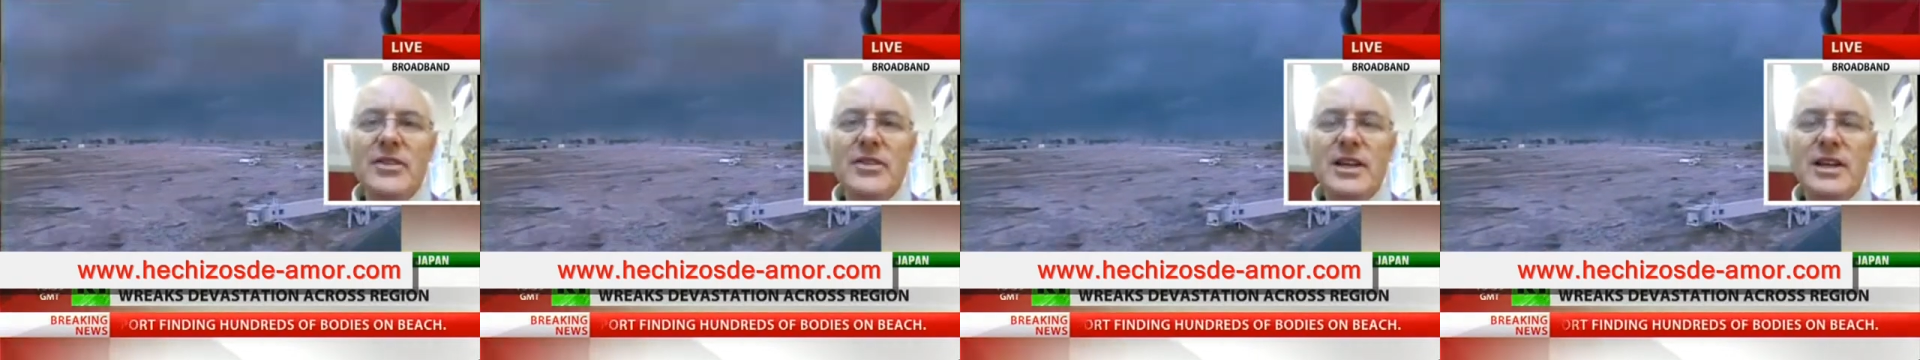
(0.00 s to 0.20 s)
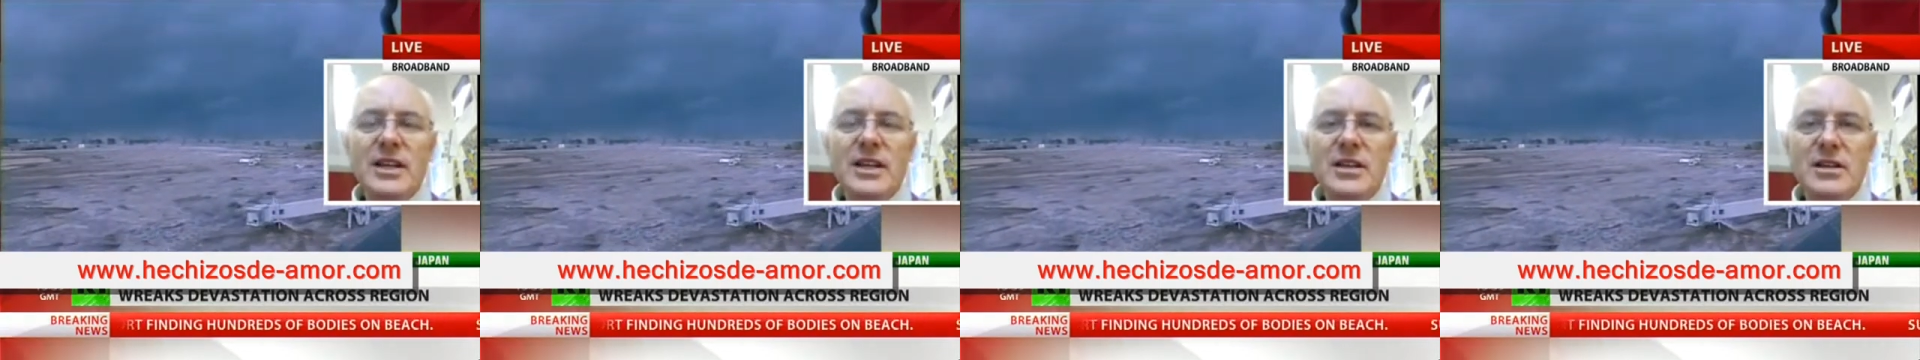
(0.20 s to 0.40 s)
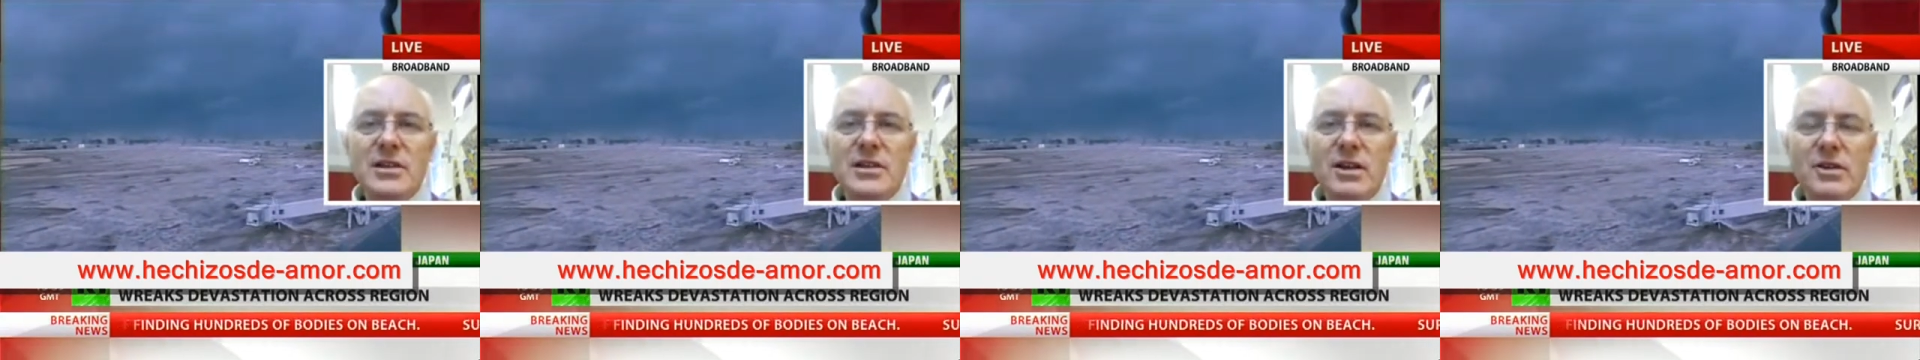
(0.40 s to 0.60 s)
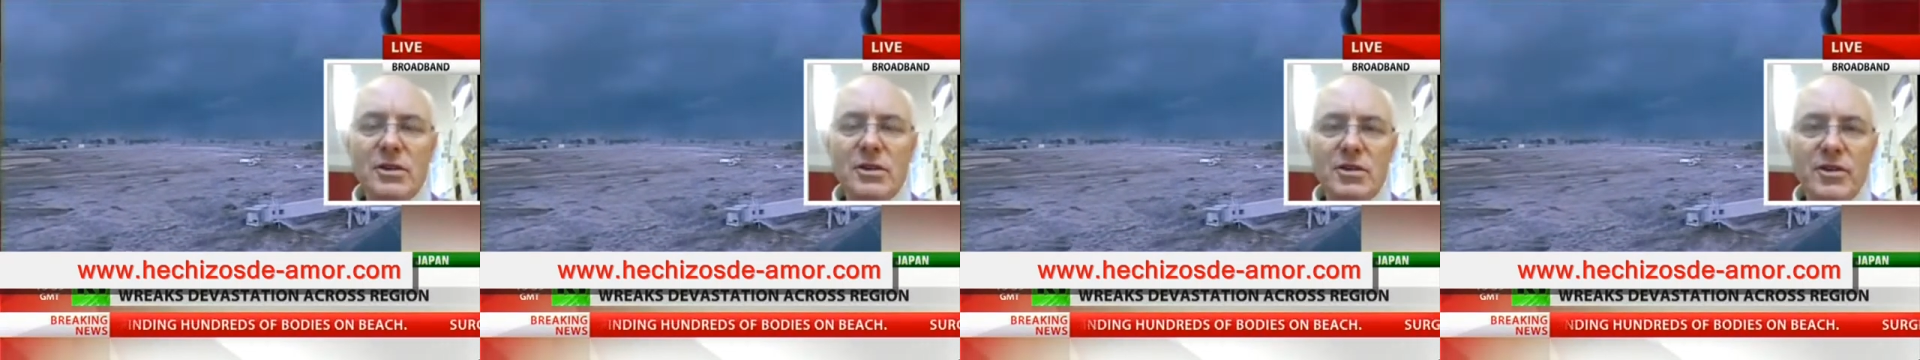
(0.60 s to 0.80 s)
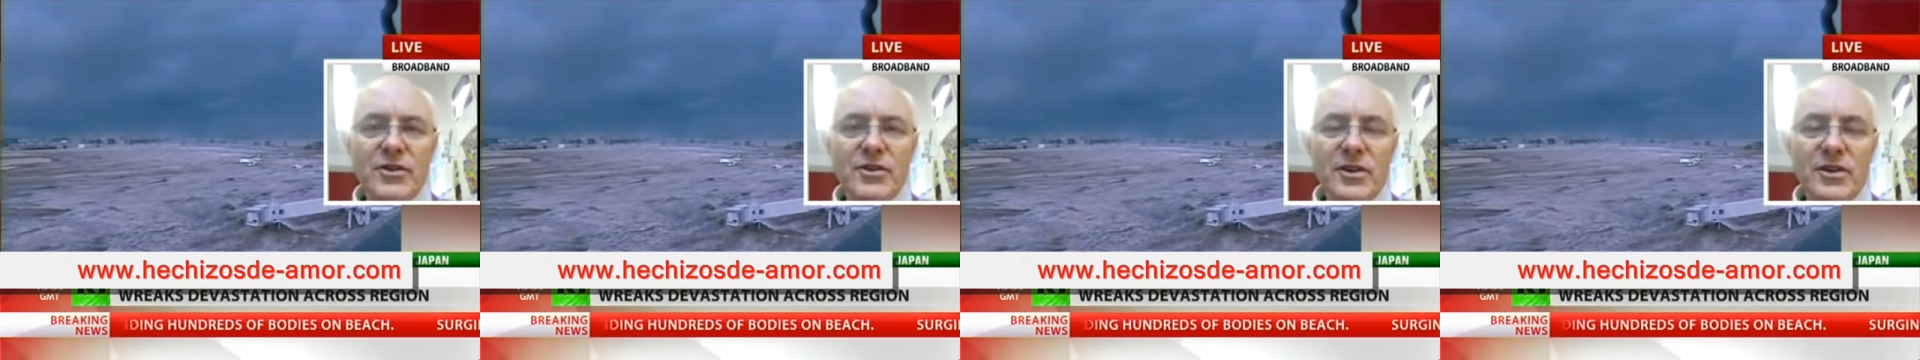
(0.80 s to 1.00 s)
the
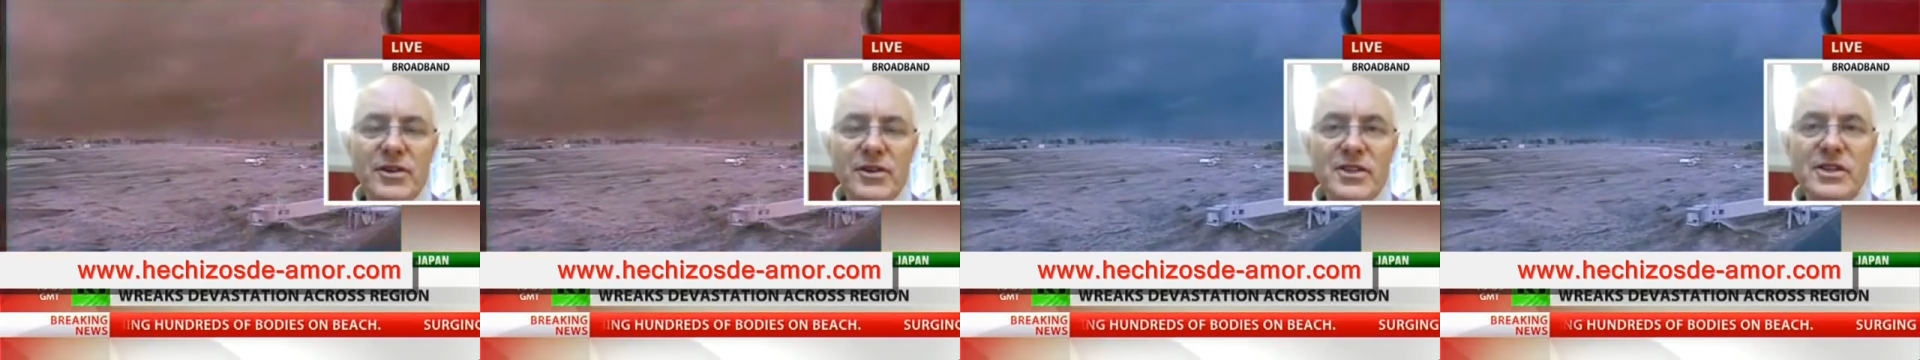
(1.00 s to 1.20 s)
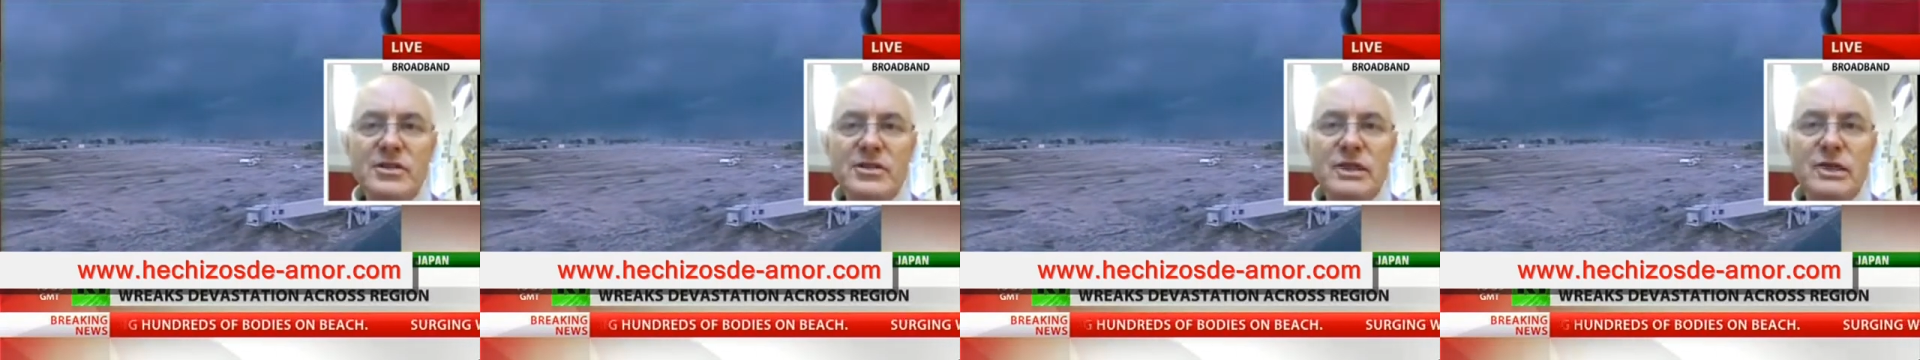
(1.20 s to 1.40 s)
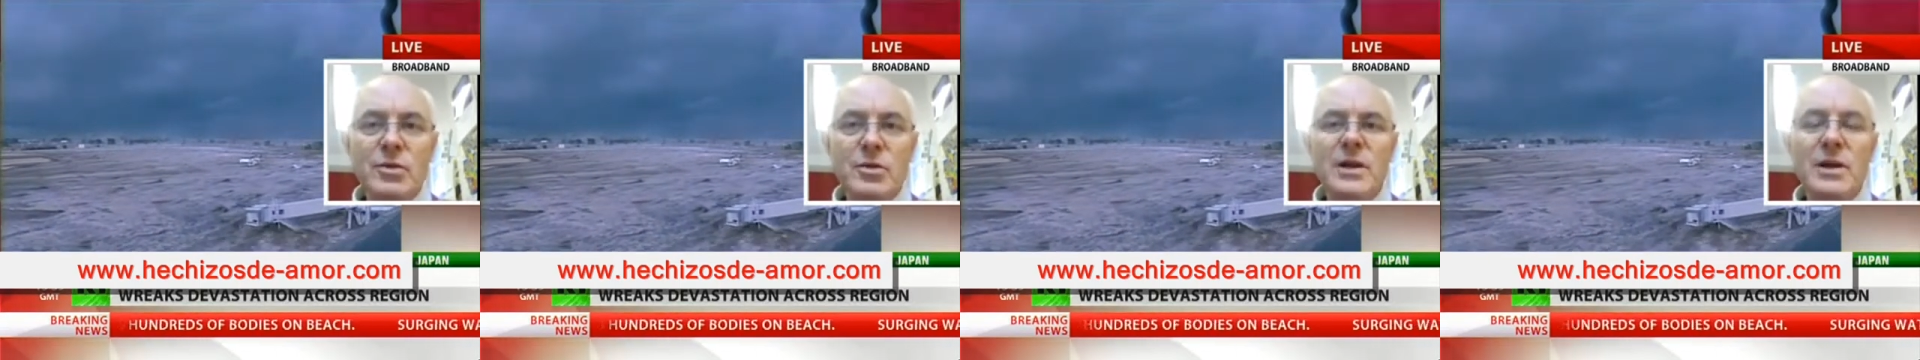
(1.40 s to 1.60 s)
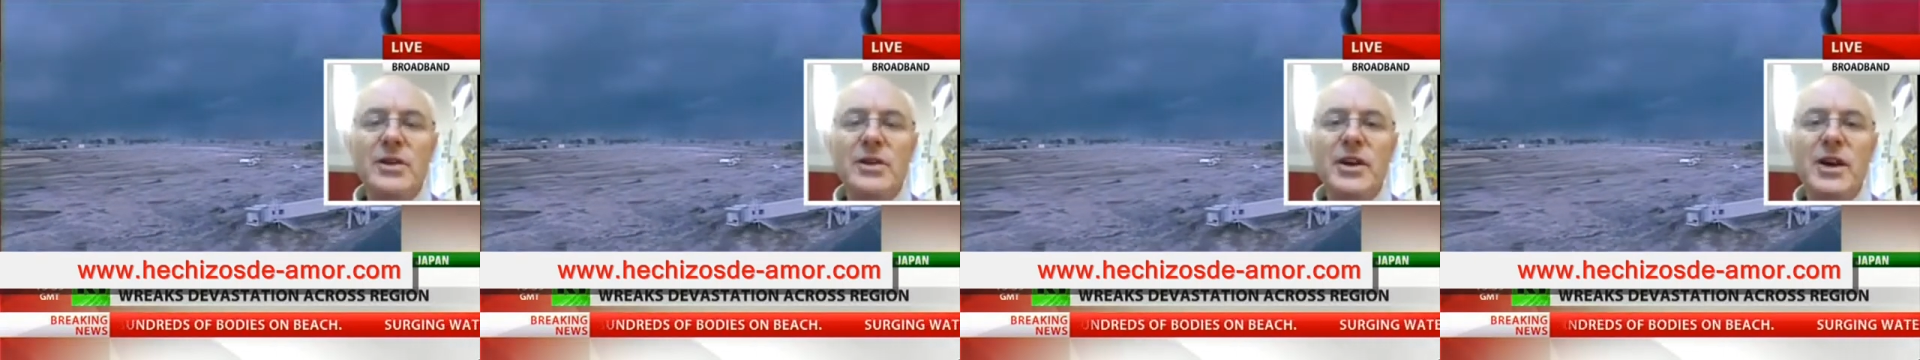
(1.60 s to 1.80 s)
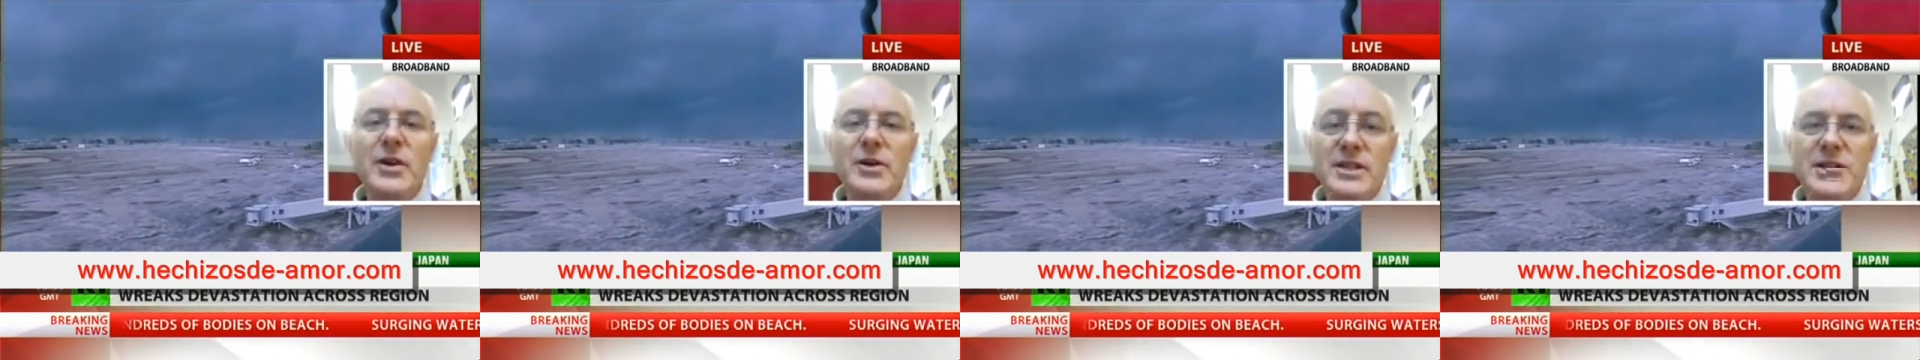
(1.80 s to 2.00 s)
local authorities, who will
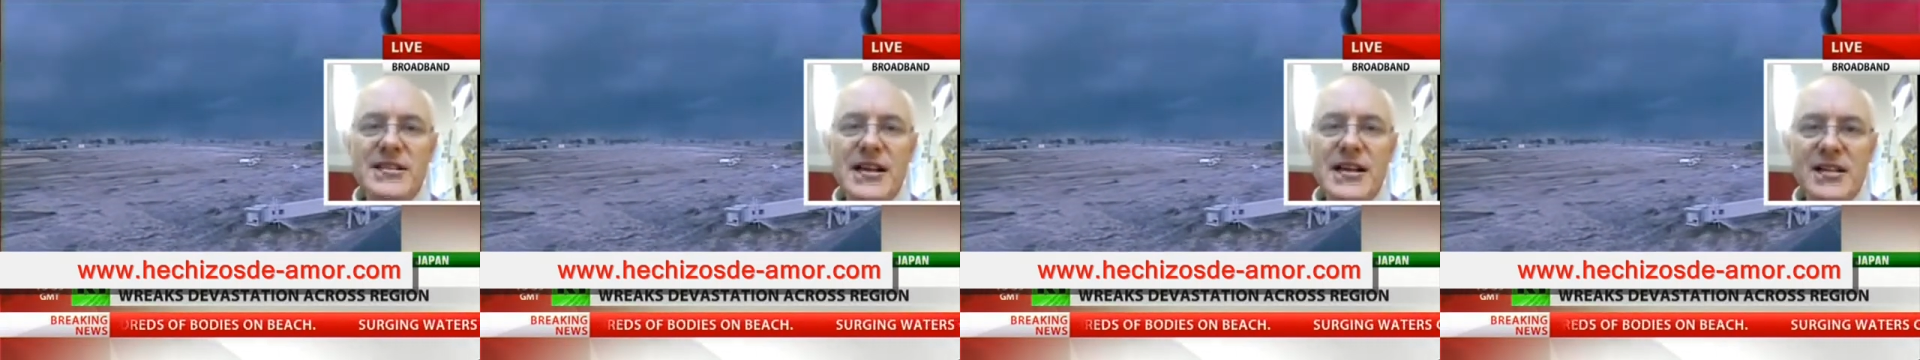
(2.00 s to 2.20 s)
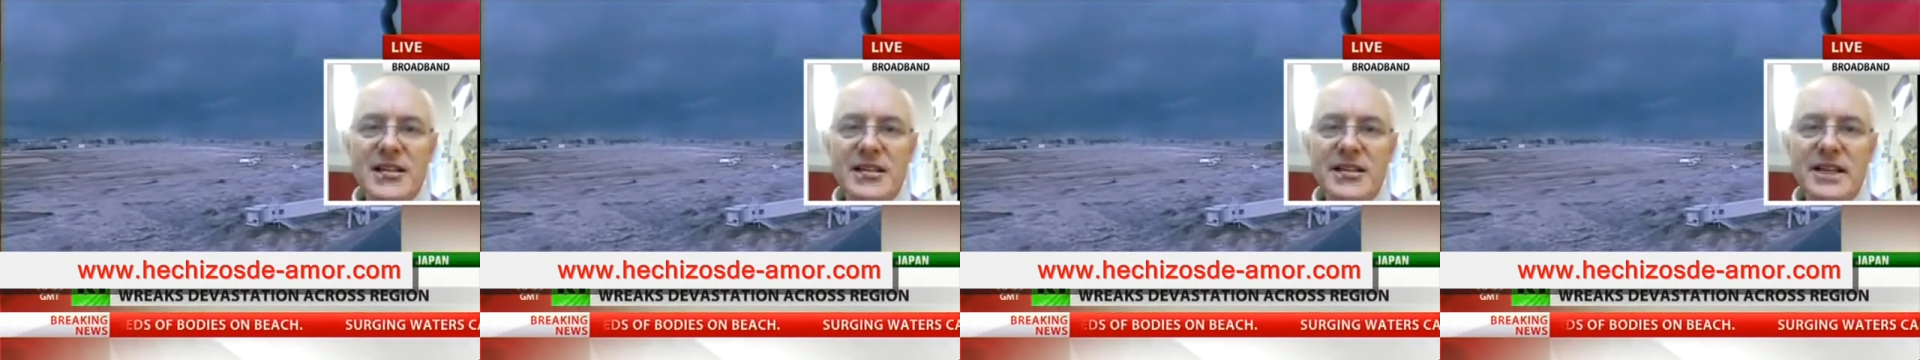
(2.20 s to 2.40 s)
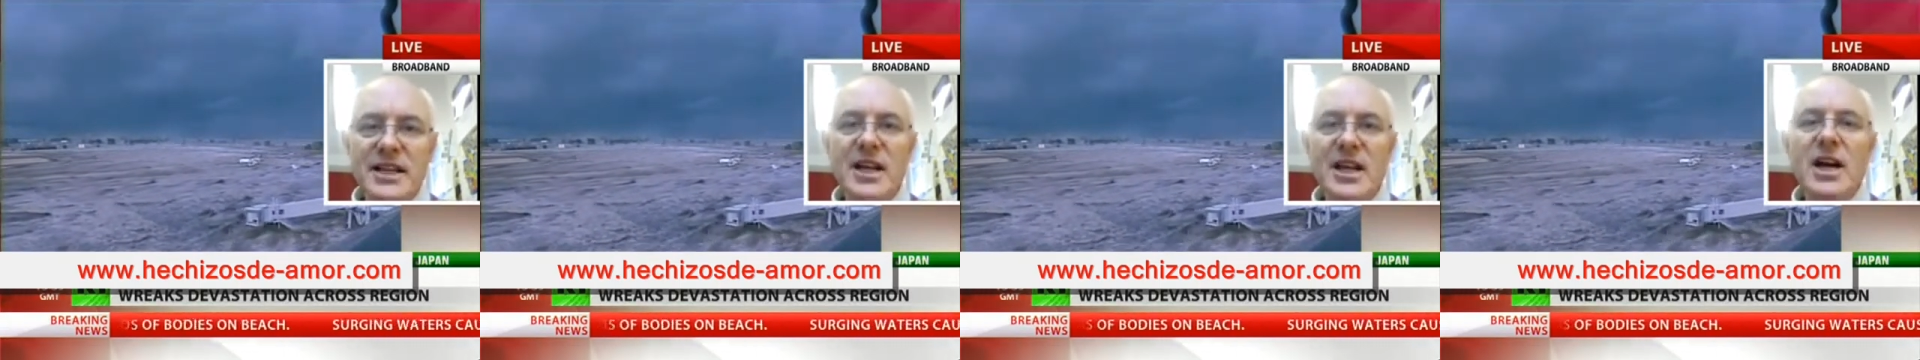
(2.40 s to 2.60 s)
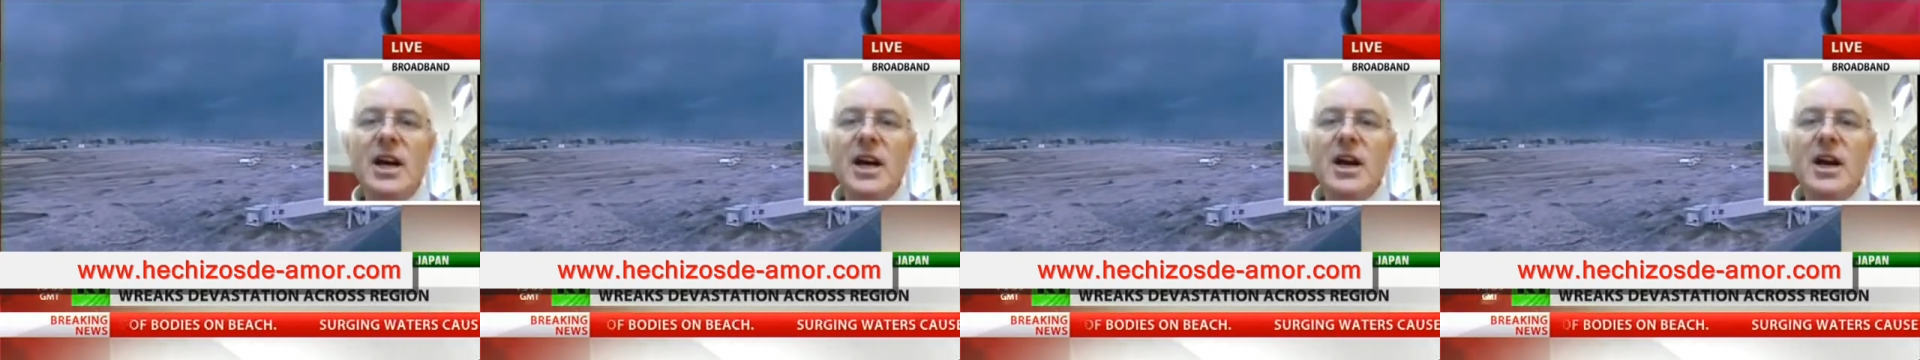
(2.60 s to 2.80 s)
know exactly